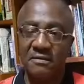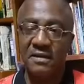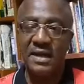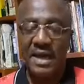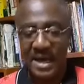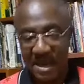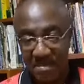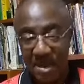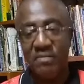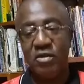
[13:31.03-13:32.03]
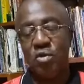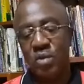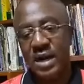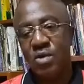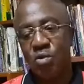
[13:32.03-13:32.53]
and I believe you will
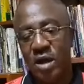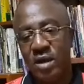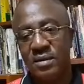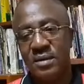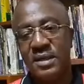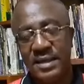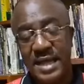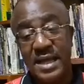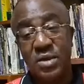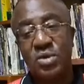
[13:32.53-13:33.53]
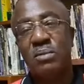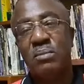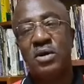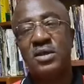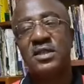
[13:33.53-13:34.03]
learn well. Thank you so
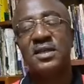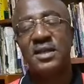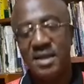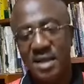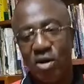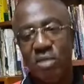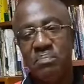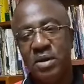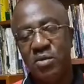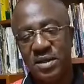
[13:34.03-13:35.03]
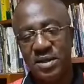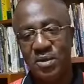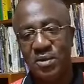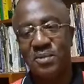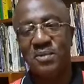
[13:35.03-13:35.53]
much. The Lord be with you.
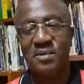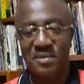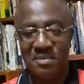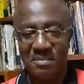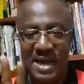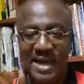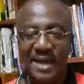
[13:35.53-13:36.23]
Bye.